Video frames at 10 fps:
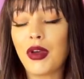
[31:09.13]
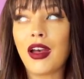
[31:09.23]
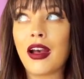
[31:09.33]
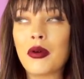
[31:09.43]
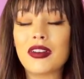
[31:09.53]

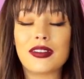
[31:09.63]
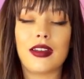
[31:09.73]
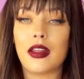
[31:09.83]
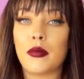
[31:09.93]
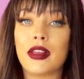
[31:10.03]
Power
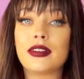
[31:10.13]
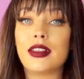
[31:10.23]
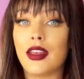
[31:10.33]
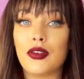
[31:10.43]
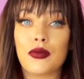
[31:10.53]
dynamics
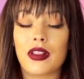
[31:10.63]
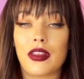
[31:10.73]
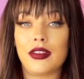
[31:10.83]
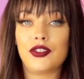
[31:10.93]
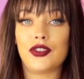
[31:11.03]
in
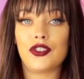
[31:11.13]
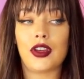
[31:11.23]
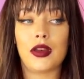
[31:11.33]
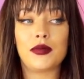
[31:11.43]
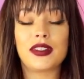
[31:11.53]

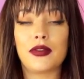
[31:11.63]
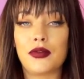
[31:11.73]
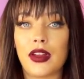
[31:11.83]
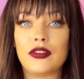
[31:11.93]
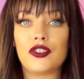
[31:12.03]
relationships,
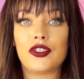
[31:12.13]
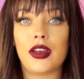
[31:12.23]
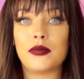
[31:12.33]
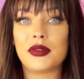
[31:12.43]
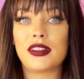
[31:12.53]

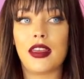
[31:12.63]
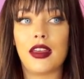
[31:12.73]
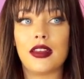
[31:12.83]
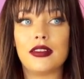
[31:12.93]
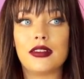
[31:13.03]
friendships,
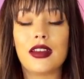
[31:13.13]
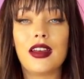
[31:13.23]
and